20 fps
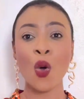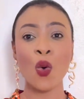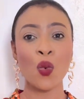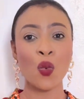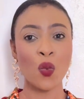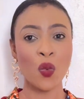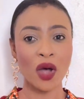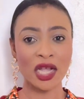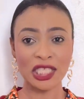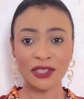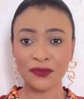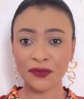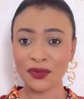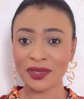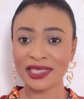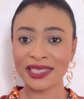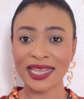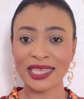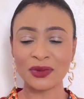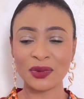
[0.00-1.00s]
What fruit
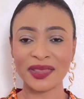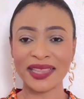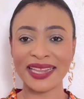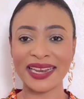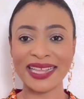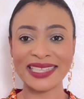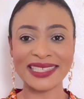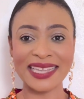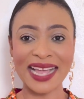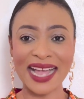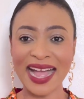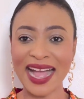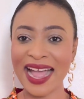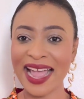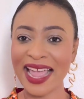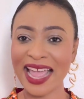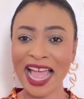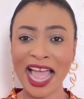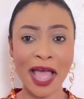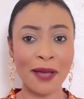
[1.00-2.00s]
starts with the letter
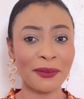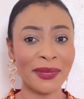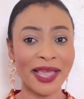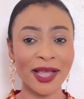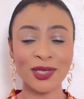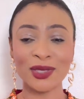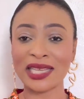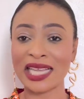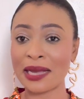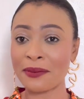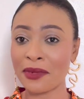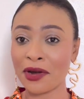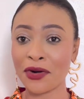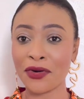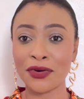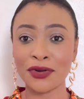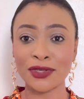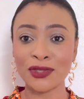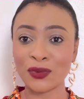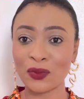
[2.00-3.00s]
I? I'm yet to come
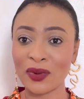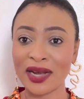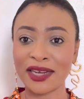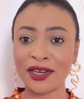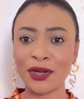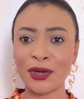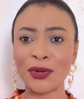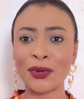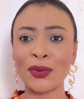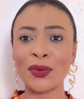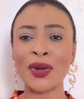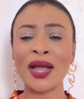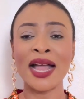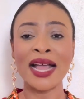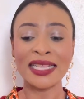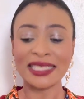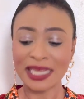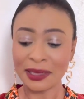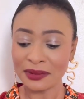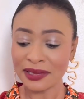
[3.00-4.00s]
across one,
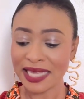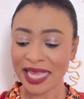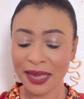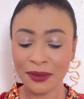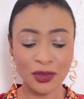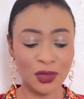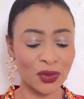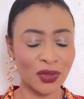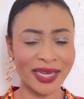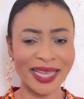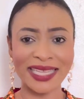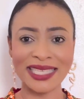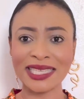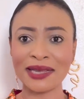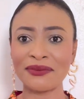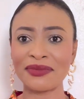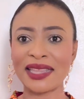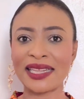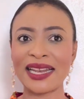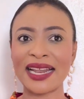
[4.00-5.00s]
Sometimes you could get
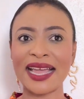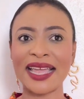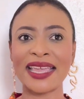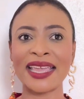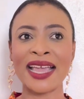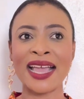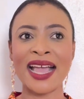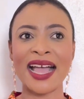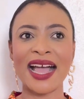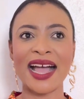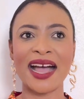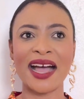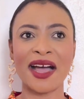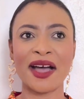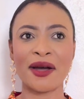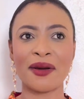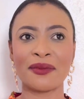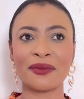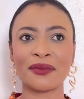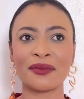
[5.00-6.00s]
something like
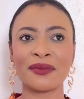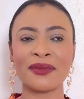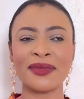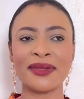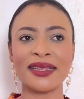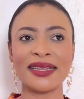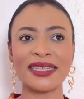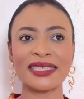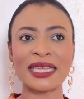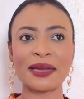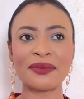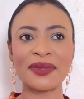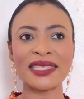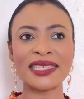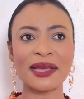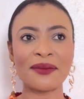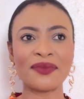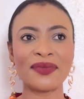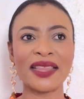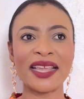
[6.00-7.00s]

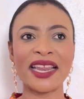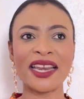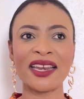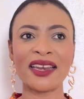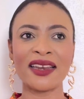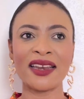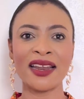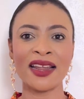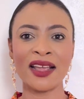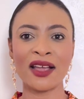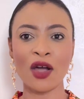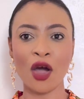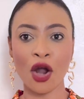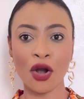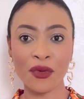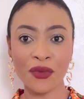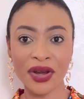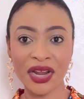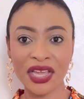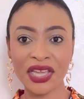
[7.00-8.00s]
something
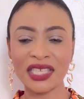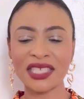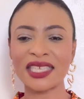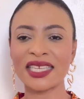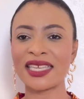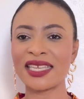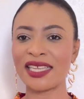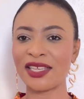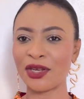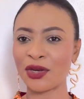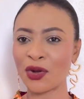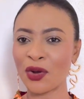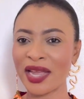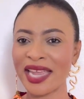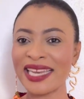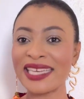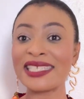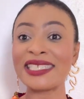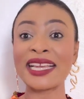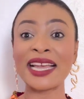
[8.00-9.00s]
orange,
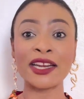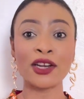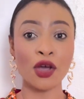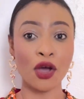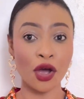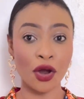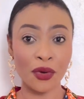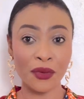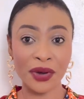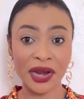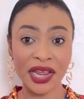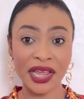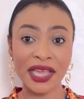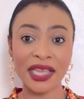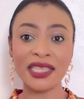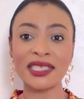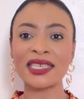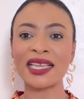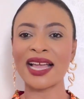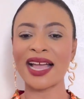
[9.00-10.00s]
Indian
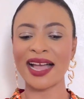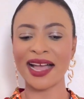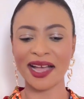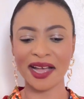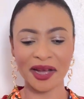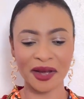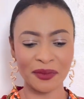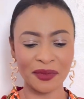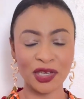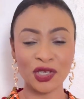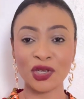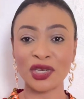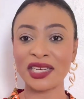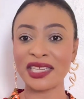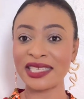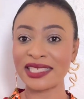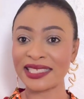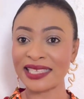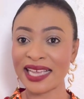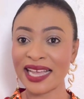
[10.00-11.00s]
orange,
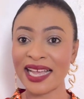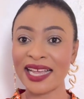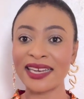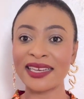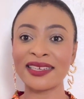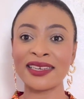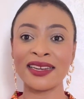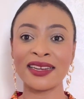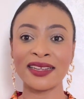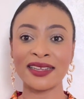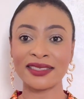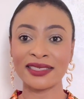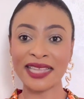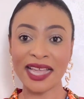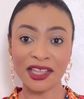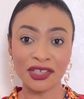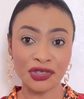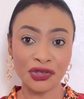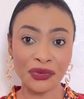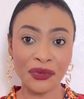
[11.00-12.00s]
Indonesian
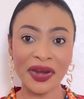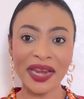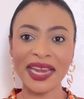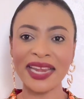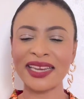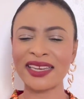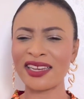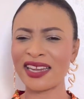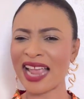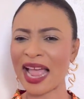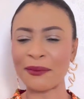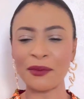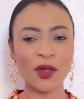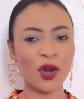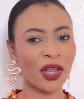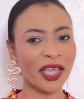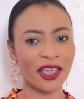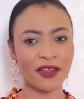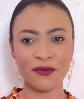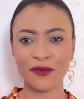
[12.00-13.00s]
tangerine. I'm not
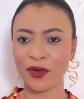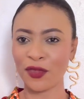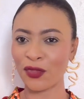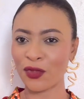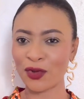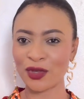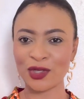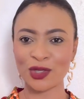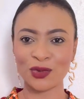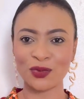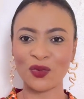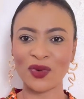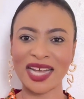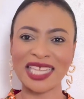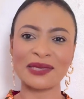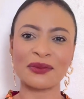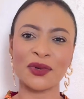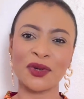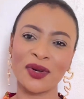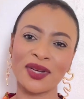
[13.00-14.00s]
looking for those
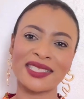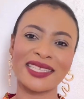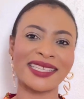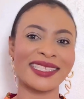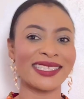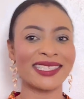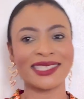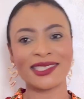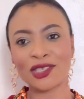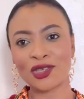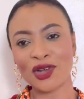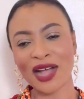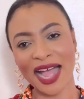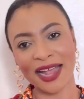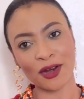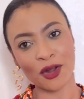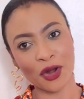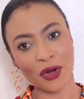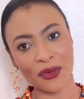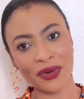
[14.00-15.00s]
ones because it is still
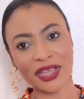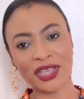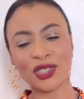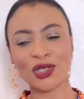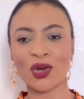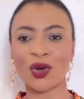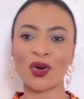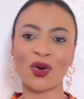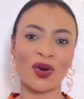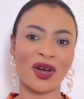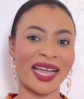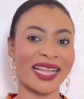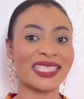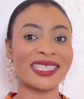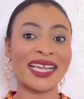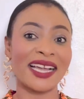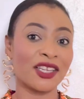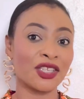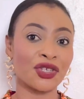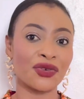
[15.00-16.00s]
an orange or a
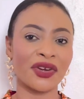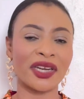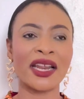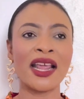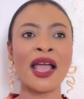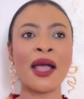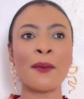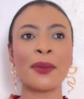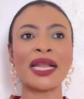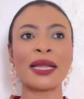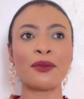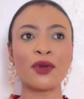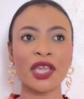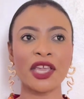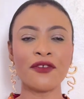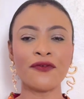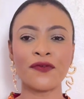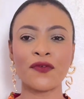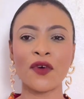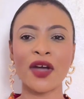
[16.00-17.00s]
tangerine, but I'm
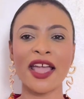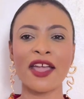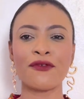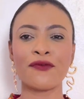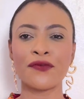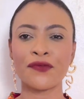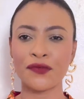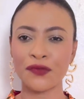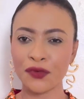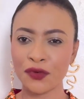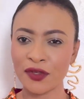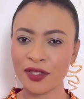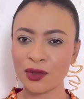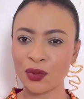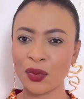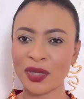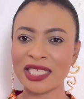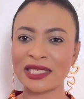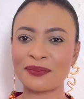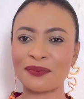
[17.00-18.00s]
looking for a fruit
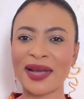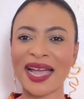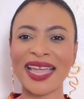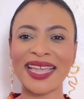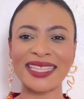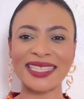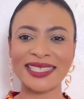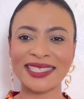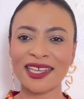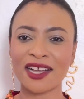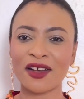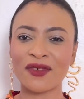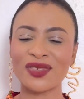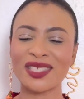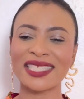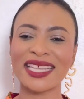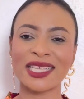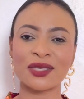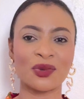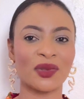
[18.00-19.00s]
which by itself
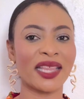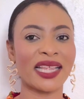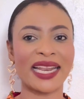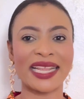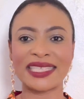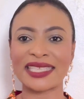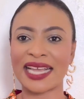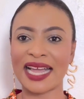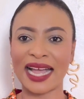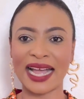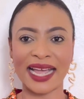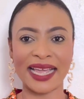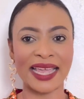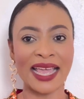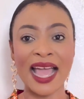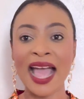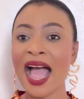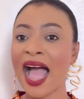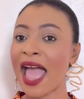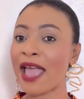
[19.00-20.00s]
starts with the letter I.
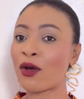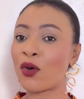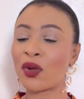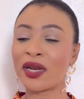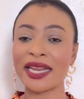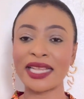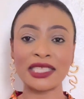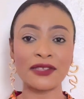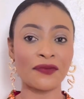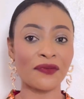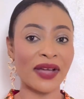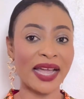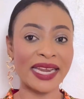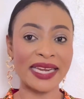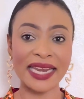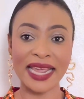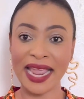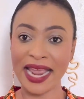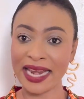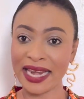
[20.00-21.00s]
I couldn't
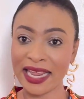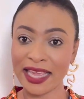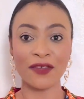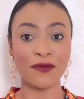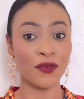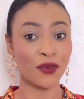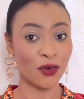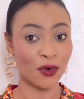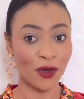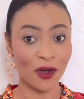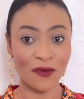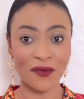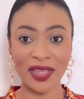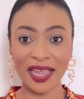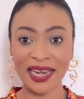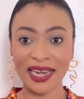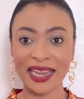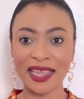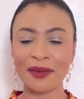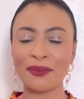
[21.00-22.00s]
find any. If you know of
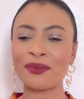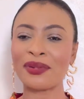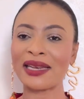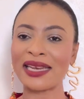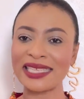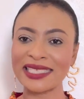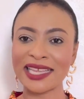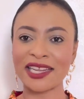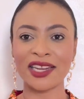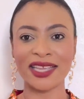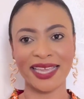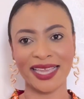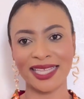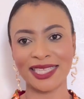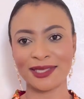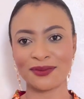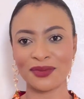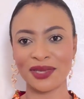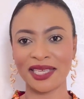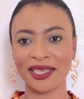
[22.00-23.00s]
any, please
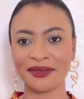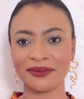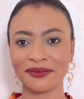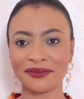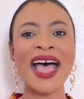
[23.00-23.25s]
educate me.